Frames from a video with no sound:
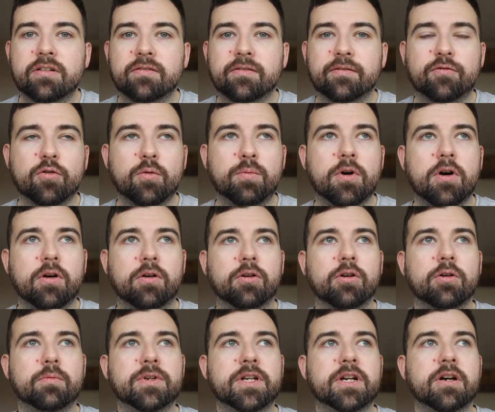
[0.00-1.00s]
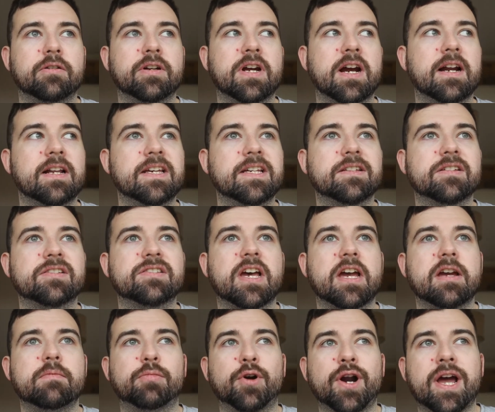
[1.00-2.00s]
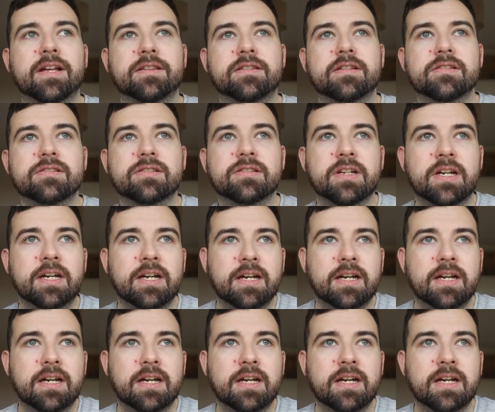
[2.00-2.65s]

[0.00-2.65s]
of the football club, nearly in the same breath as